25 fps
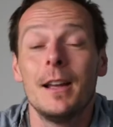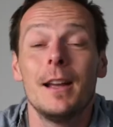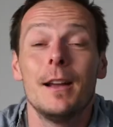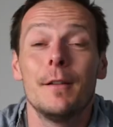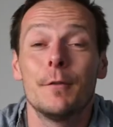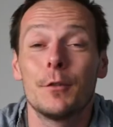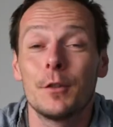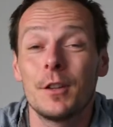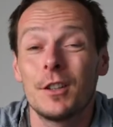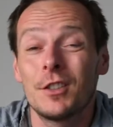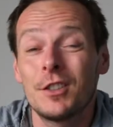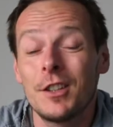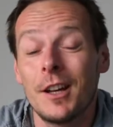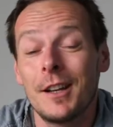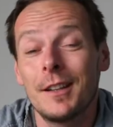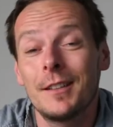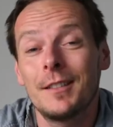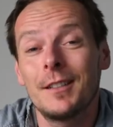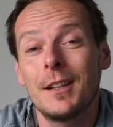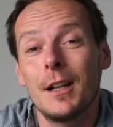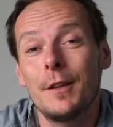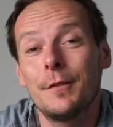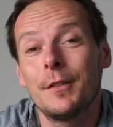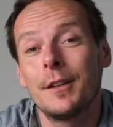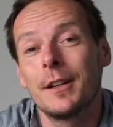For the shot
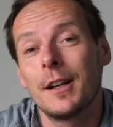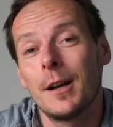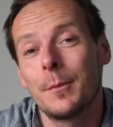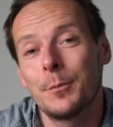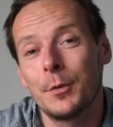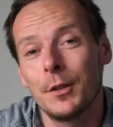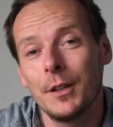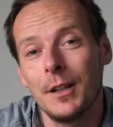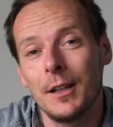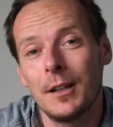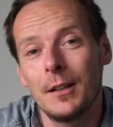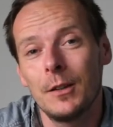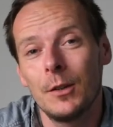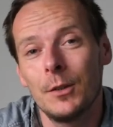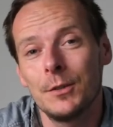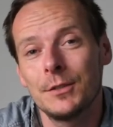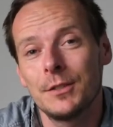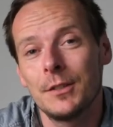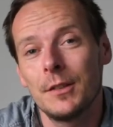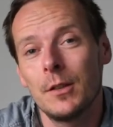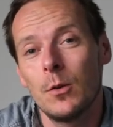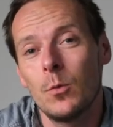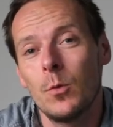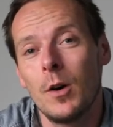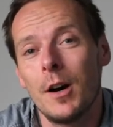itself, I got pretty close
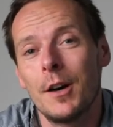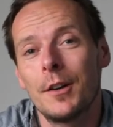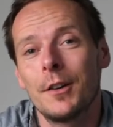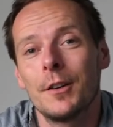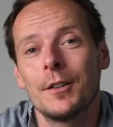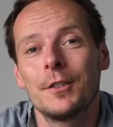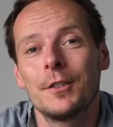to the water